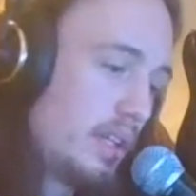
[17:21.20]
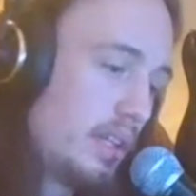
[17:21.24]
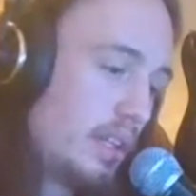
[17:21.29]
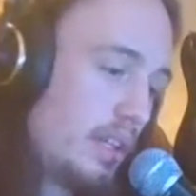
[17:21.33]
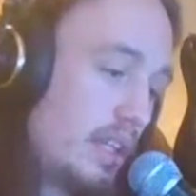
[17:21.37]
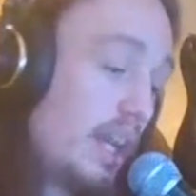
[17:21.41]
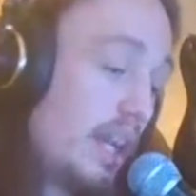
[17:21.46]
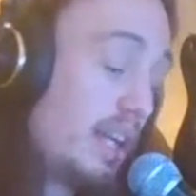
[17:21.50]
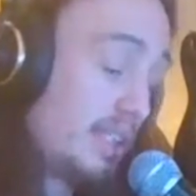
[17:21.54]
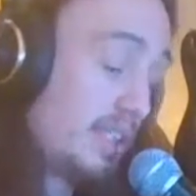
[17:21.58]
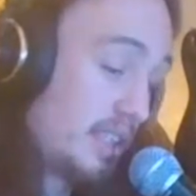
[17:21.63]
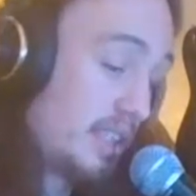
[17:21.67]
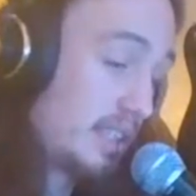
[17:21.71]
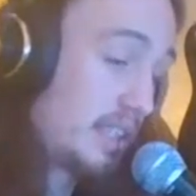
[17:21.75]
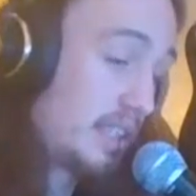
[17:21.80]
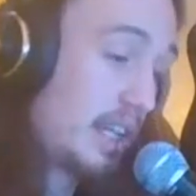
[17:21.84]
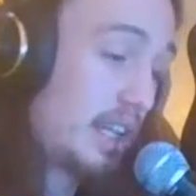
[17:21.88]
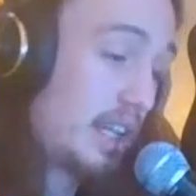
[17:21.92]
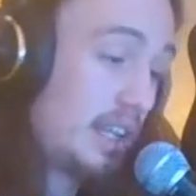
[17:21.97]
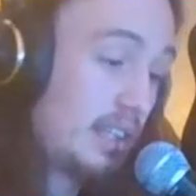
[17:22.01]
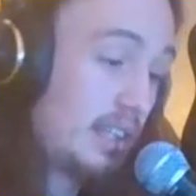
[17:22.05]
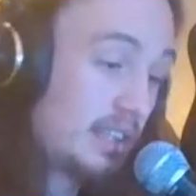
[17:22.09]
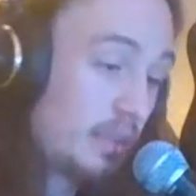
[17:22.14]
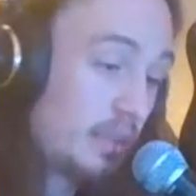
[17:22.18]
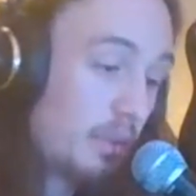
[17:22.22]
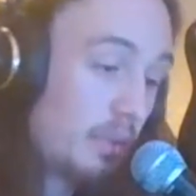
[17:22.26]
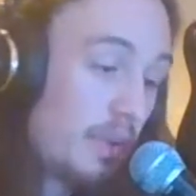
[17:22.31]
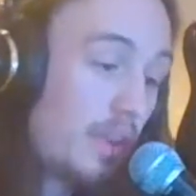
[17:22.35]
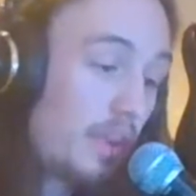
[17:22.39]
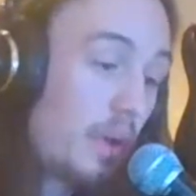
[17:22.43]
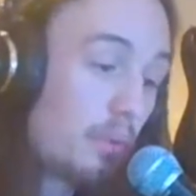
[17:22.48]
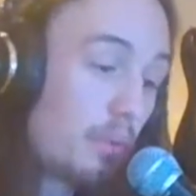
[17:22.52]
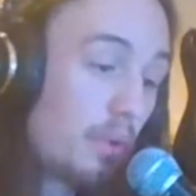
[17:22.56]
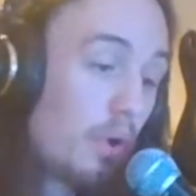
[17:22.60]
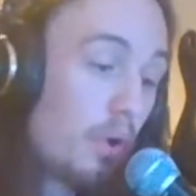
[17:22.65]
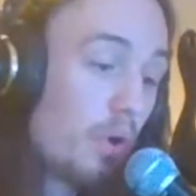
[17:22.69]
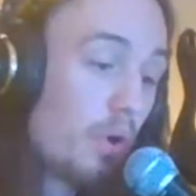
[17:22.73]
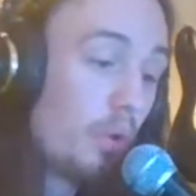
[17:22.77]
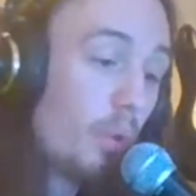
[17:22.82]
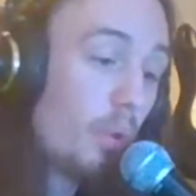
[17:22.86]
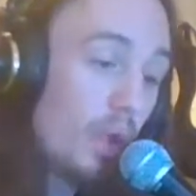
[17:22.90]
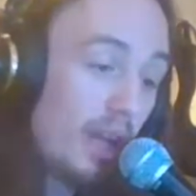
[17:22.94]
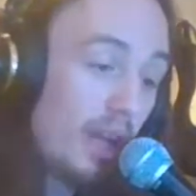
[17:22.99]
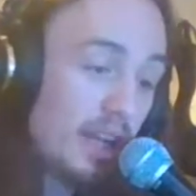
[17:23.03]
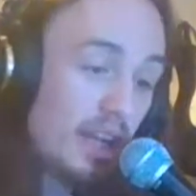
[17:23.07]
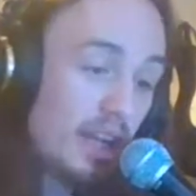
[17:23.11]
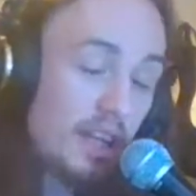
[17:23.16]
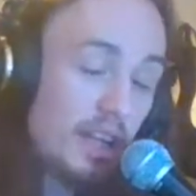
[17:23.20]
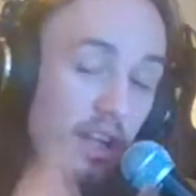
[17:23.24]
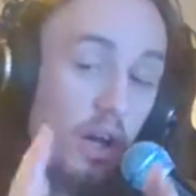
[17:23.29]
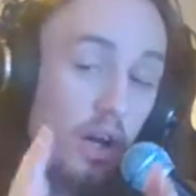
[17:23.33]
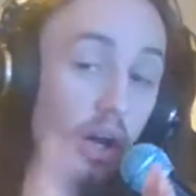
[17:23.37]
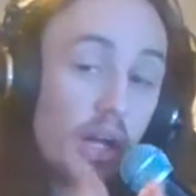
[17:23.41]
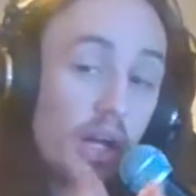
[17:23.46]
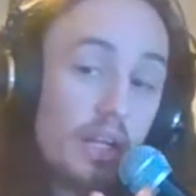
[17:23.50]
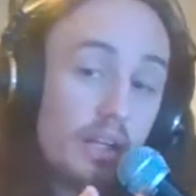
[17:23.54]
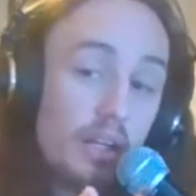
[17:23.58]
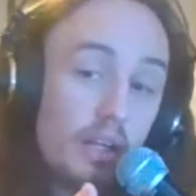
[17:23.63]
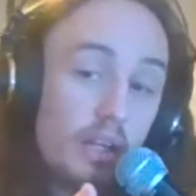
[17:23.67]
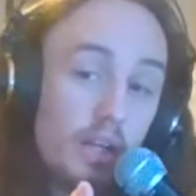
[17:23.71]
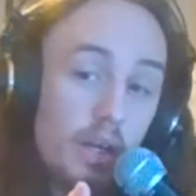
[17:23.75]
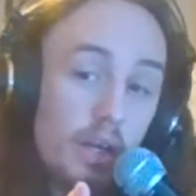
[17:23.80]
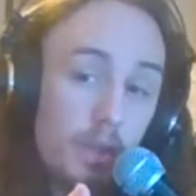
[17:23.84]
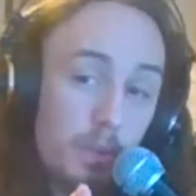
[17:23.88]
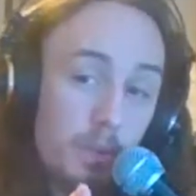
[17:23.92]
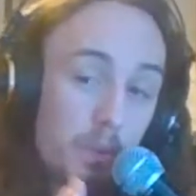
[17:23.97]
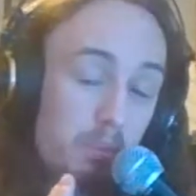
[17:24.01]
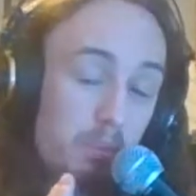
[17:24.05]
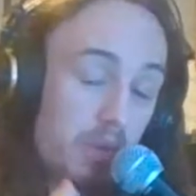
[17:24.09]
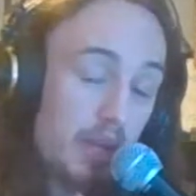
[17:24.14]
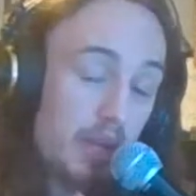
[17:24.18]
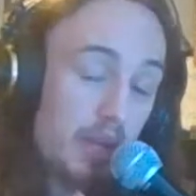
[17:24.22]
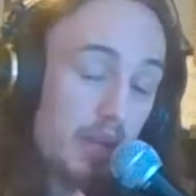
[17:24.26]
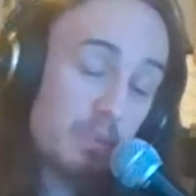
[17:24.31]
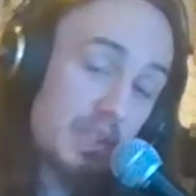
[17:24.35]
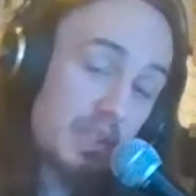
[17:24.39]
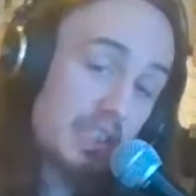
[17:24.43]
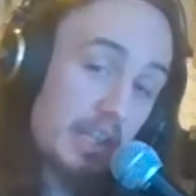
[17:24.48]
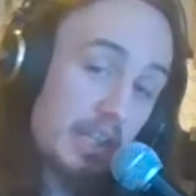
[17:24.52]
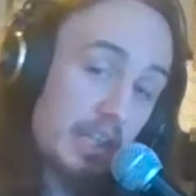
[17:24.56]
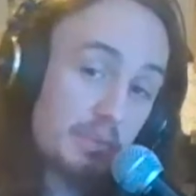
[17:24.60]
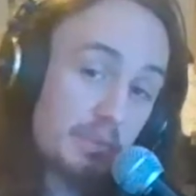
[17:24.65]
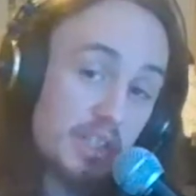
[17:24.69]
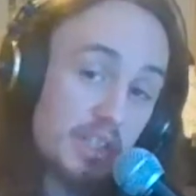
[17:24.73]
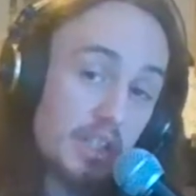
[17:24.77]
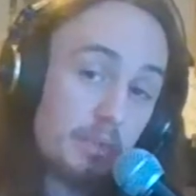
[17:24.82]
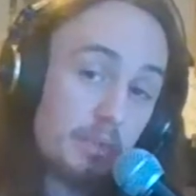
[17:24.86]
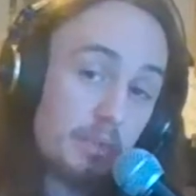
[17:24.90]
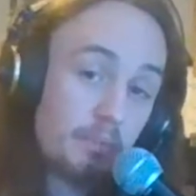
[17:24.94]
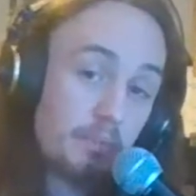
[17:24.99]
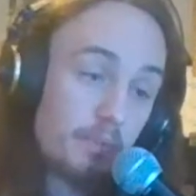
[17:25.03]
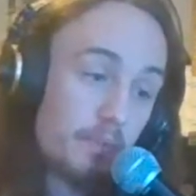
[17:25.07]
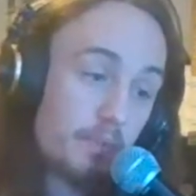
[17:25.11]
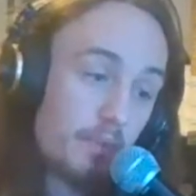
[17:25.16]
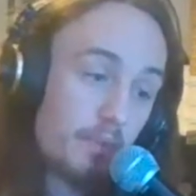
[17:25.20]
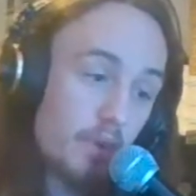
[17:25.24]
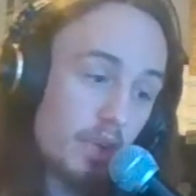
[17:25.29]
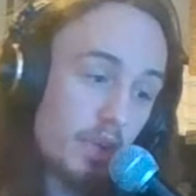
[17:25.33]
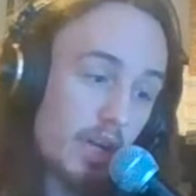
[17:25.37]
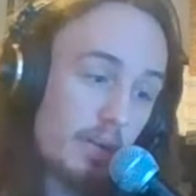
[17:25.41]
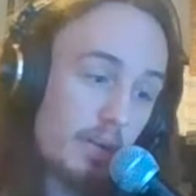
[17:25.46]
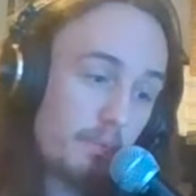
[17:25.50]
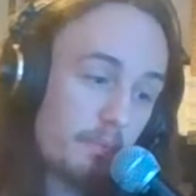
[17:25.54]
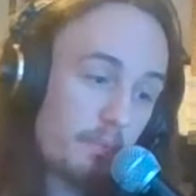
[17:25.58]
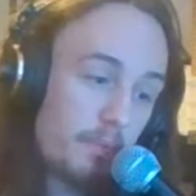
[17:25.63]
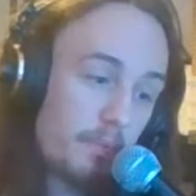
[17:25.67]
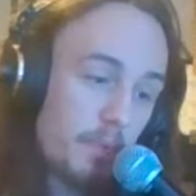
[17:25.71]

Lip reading: Yes, exactly. So when they're all in a line, we play them at the same time. Okay?